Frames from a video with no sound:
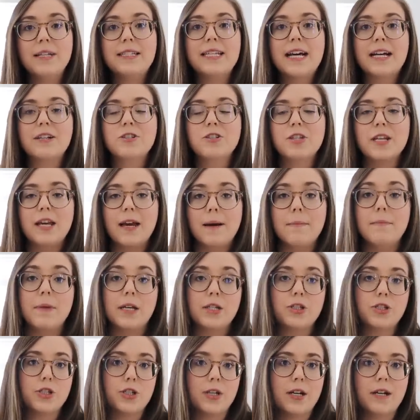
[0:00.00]
It's actually a
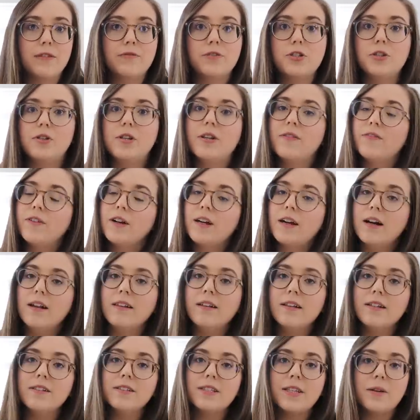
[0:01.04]
mixture of two different
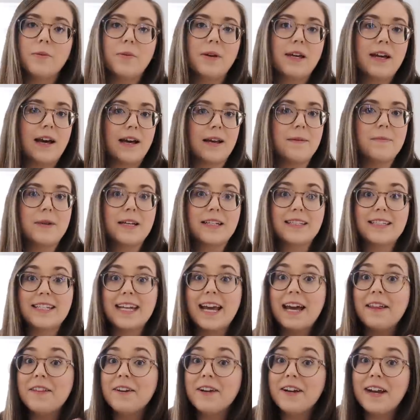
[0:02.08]
colors that we kind of mixed
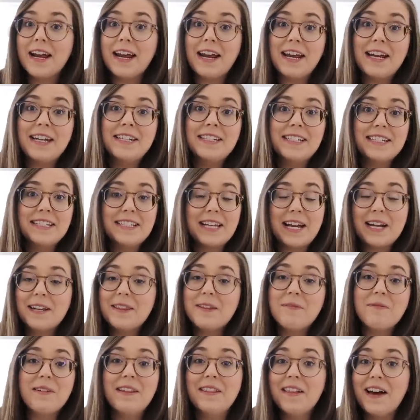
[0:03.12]
together and decided
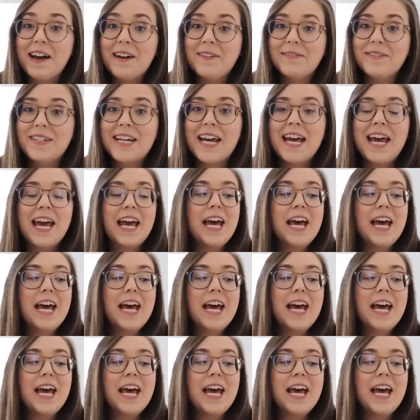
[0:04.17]
that we loved.